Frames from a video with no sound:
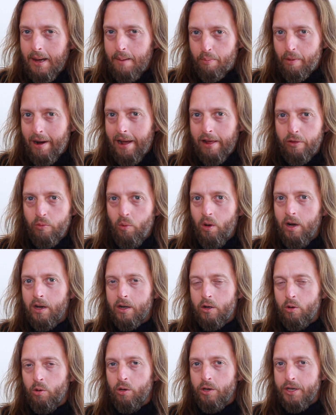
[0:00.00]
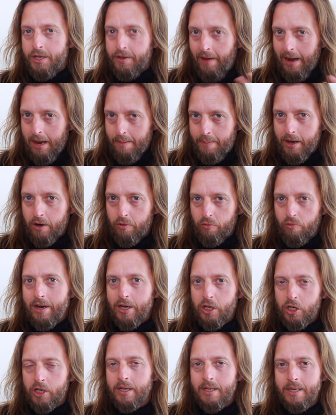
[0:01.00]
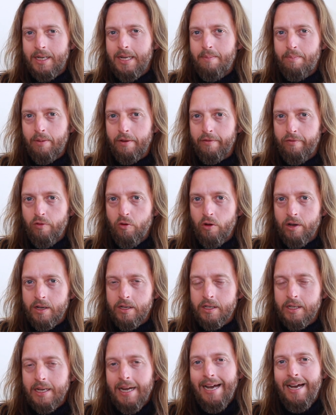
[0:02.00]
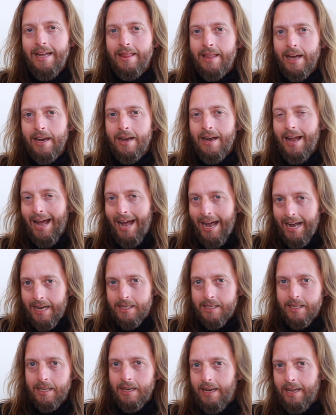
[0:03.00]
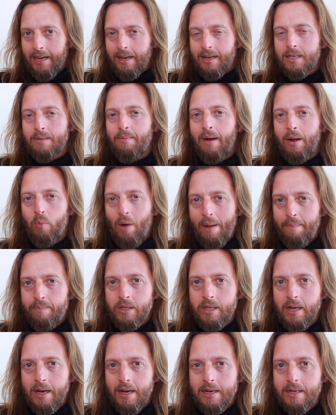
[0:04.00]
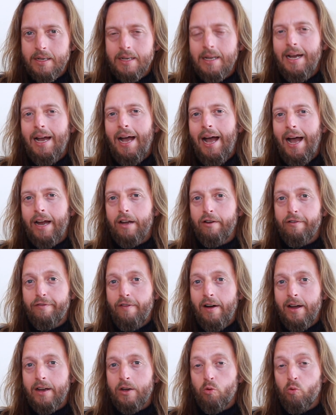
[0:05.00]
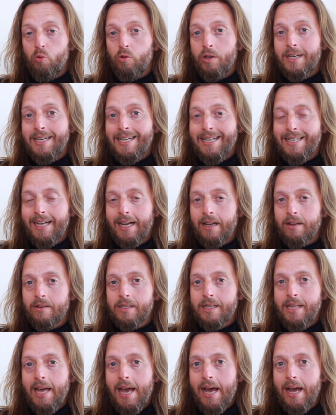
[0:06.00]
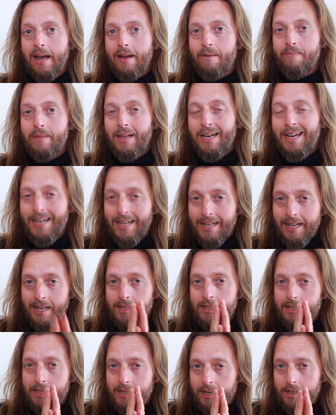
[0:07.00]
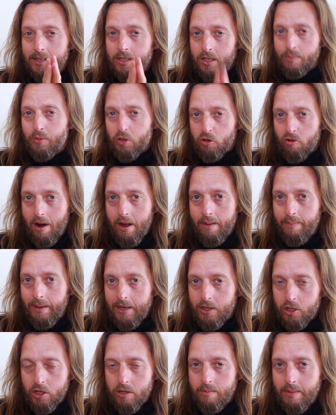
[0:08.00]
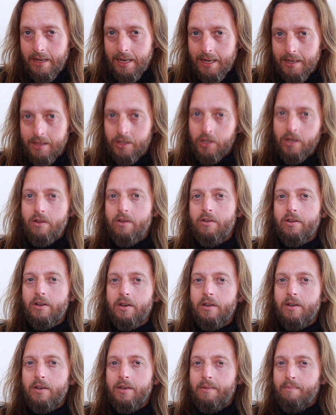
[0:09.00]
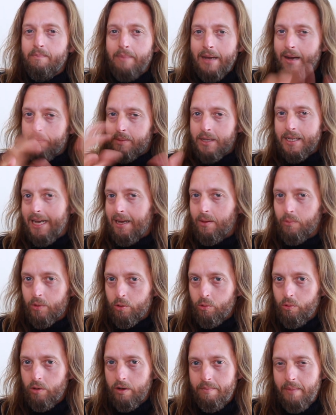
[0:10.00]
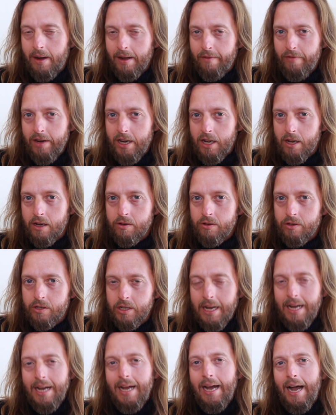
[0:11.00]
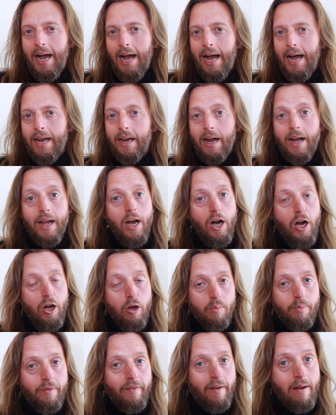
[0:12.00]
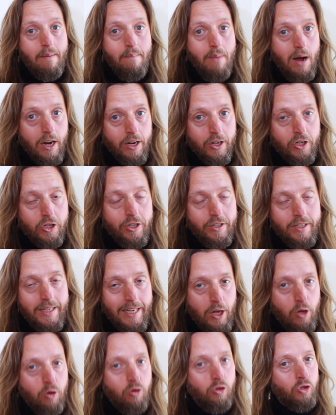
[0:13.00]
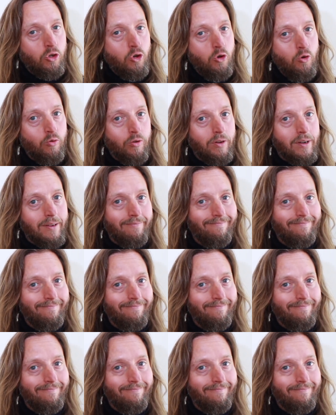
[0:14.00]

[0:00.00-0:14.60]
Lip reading: breath work, or developing a richer, deeper voice, then head to the link to my website and you'll find all the details there. Consider subscribing to me so you can be up to date with all of my videos, and I hope very much to see you soon.